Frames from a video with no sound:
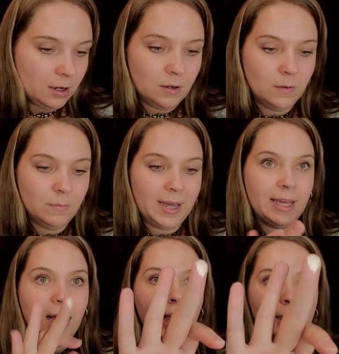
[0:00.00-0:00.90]
Oh my
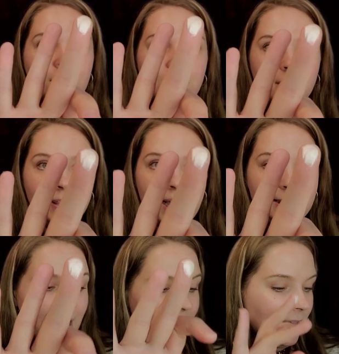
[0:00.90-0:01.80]
gosh.
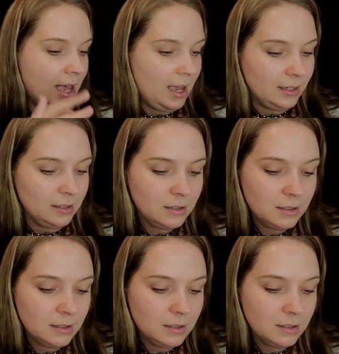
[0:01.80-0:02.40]
That's Icon.